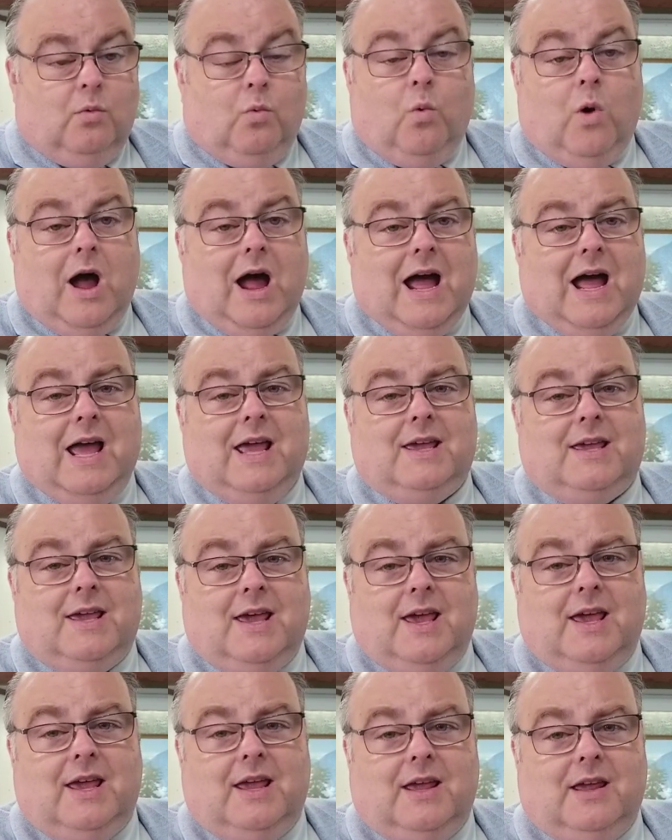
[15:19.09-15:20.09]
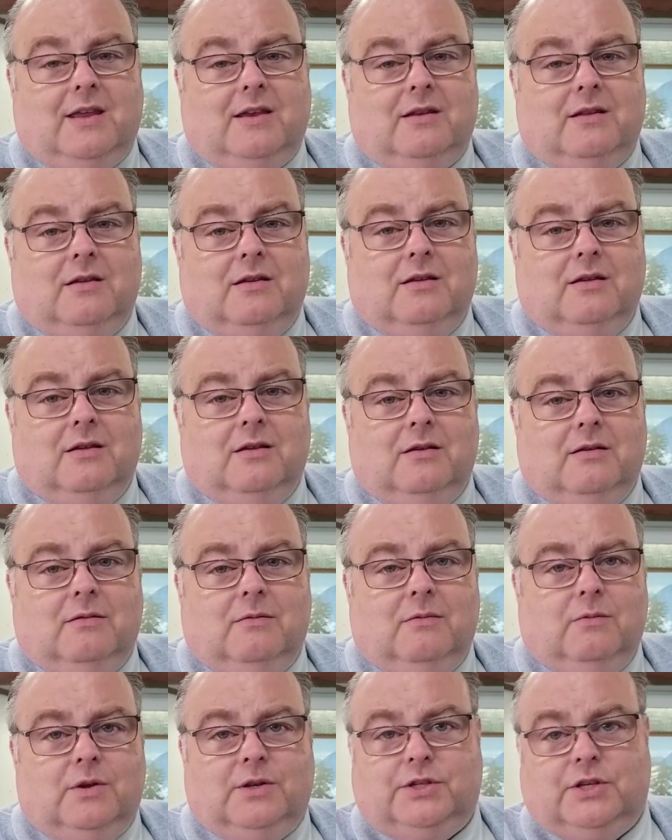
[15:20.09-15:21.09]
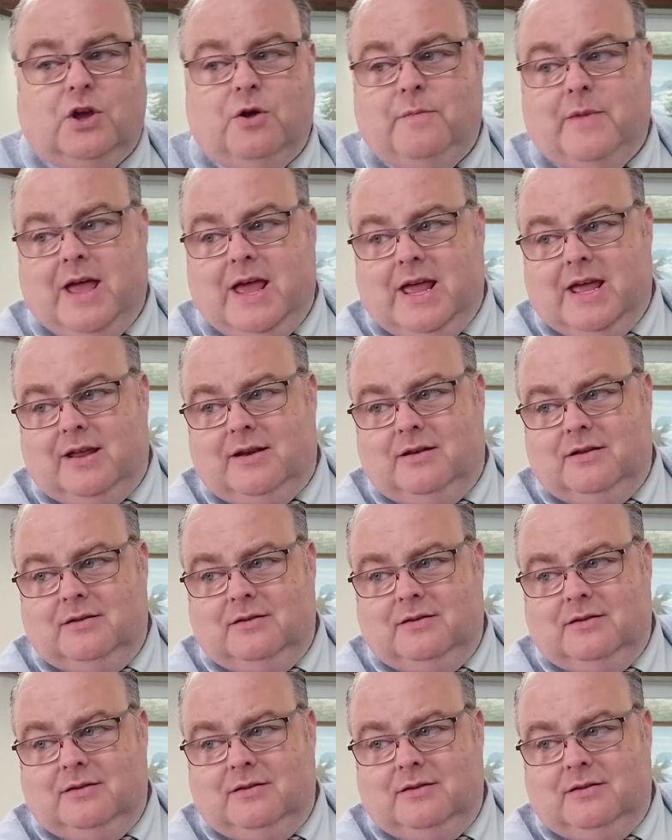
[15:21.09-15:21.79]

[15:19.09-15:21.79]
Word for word: why Cain was so mad?